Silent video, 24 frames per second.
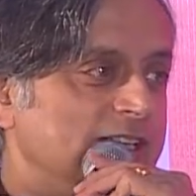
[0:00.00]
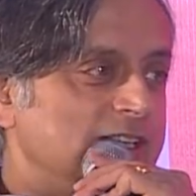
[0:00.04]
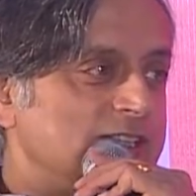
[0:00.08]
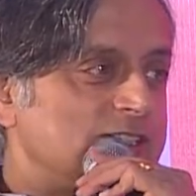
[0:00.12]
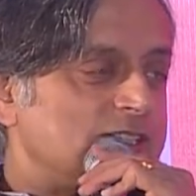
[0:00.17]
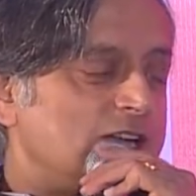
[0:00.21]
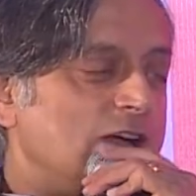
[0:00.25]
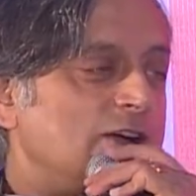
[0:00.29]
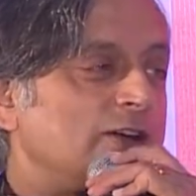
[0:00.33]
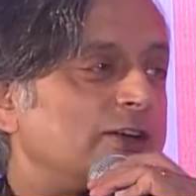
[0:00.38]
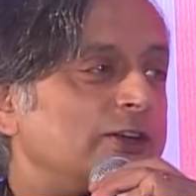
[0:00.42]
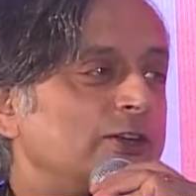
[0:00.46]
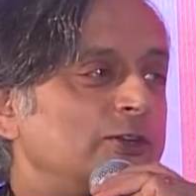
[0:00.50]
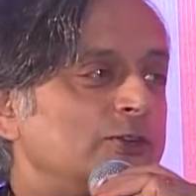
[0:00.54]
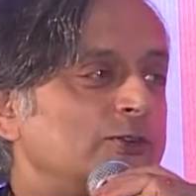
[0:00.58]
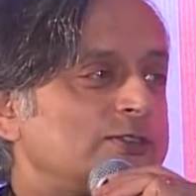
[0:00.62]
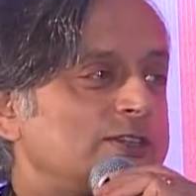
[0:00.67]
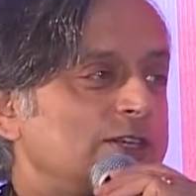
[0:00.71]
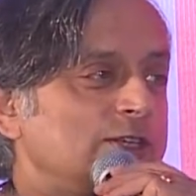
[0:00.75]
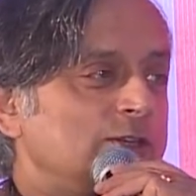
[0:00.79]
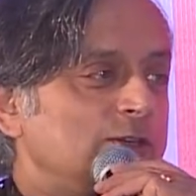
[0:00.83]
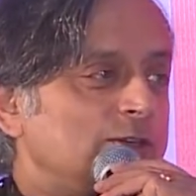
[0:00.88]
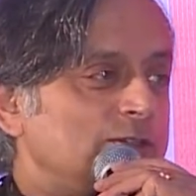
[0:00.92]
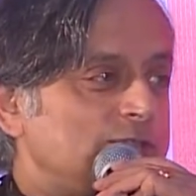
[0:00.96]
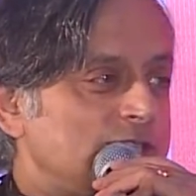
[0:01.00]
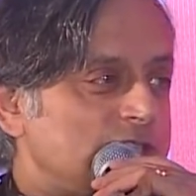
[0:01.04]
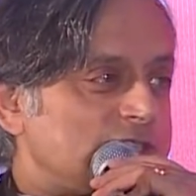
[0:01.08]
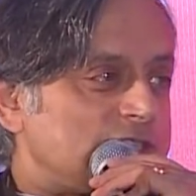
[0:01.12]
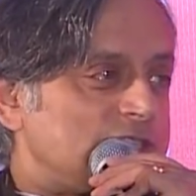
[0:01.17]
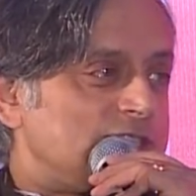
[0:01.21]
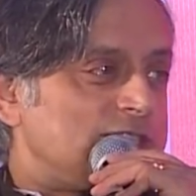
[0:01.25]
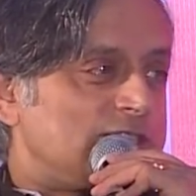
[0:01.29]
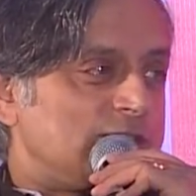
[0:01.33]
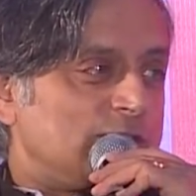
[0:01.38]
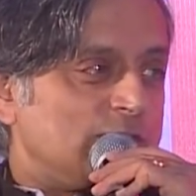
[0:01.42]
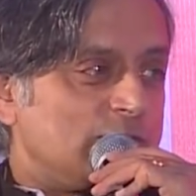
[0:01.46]
So how can you say you're
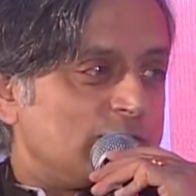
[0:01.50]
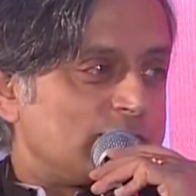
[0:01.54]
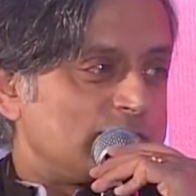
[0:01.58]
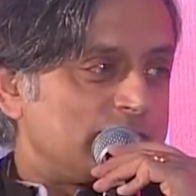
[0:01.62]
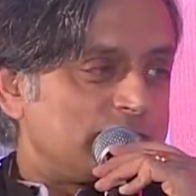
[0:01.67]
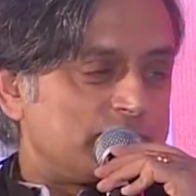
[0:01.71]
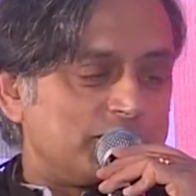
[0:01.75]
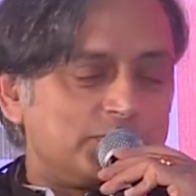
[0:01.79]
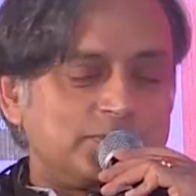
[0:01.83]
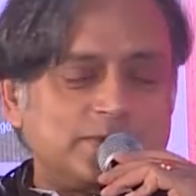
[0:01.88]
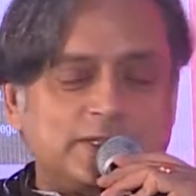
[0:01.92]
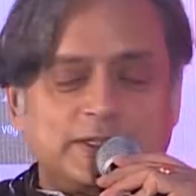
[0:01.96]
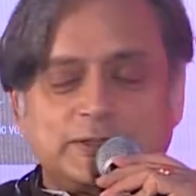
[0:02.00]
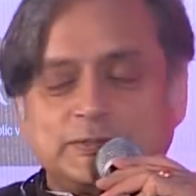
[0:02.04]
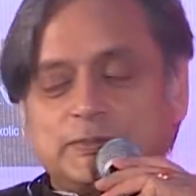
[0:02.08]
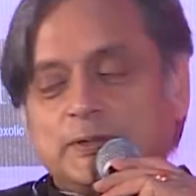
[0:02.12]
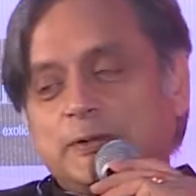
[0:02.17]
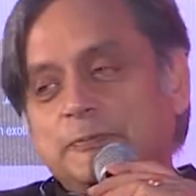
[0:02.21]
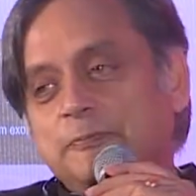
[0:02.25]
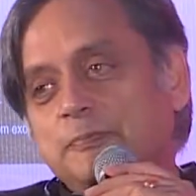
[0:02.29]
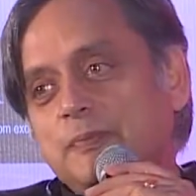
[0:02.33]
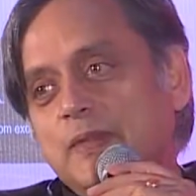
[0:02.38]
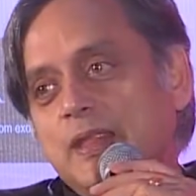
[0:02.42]
distancing yourself from dharma?